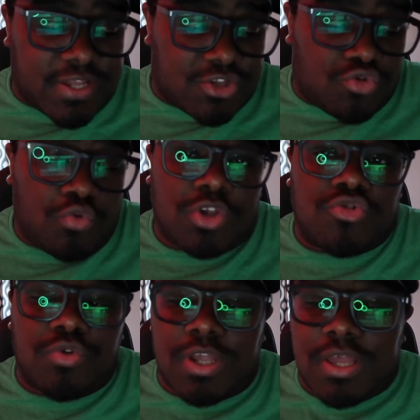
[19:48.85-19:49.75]
And then
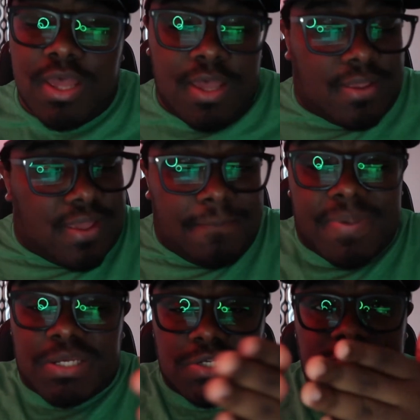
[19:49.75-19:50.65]
2020, that
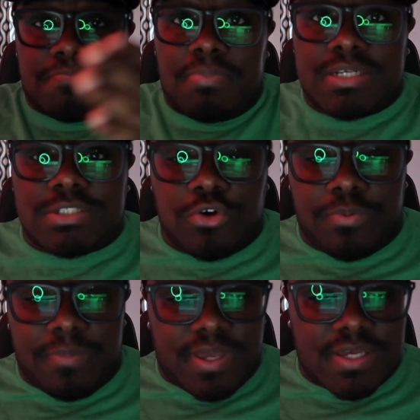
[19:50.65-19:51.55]
bitch just bust
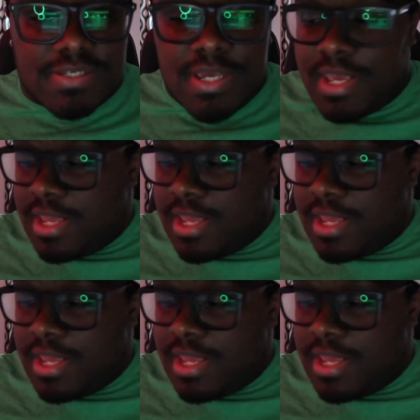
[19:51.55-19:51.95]
open because